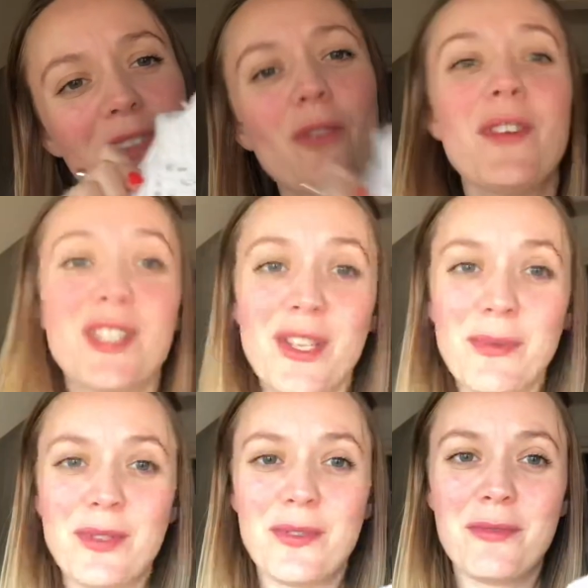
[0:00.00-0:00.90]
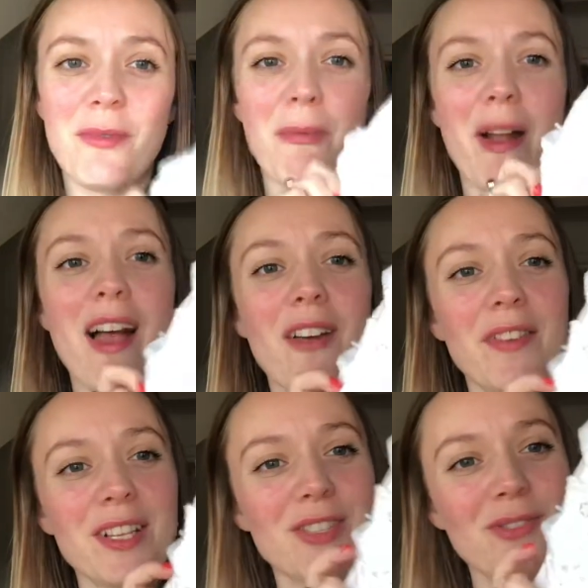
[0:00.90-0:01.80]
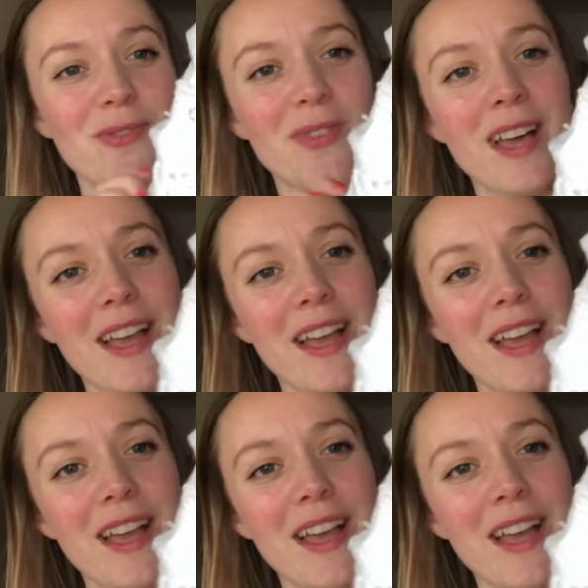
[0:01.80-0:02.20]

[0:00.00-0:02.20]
Obviously we don't know what we're having, so